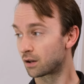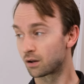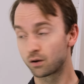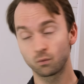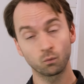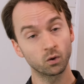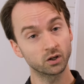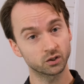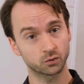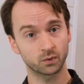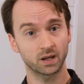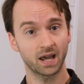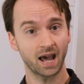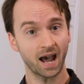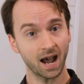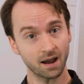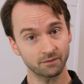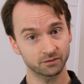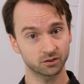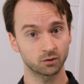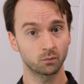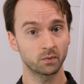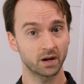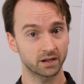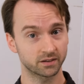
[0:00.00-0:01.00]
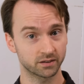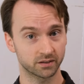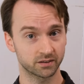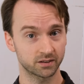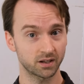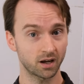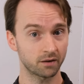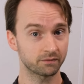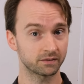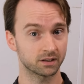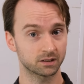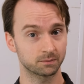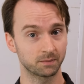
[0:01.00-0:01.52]
Once we have somewhere to
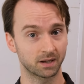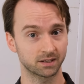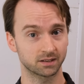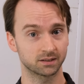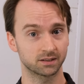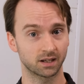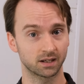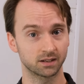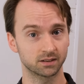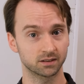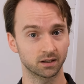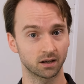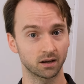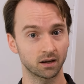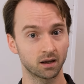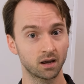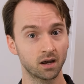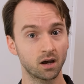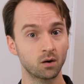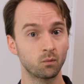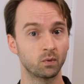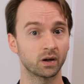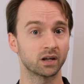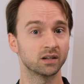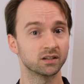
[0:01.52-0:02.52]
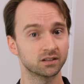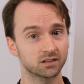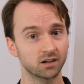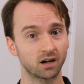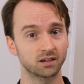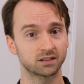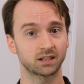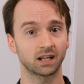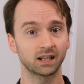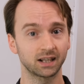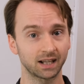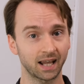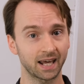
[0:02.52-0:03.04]
serve this metadata, we can start
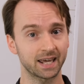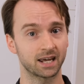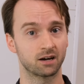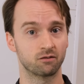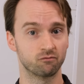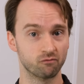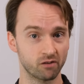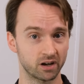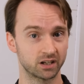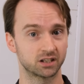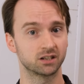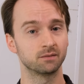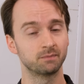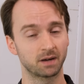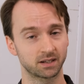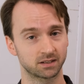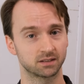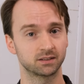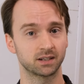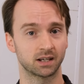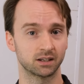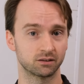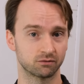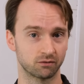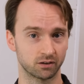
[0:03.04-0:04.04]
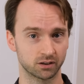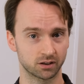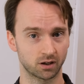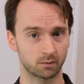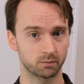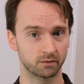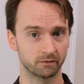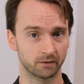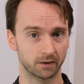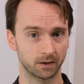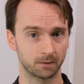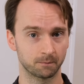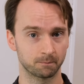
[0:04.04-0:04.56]
to layer richer metadata on top
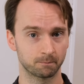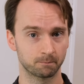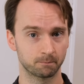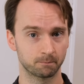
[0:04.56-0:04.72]
of it.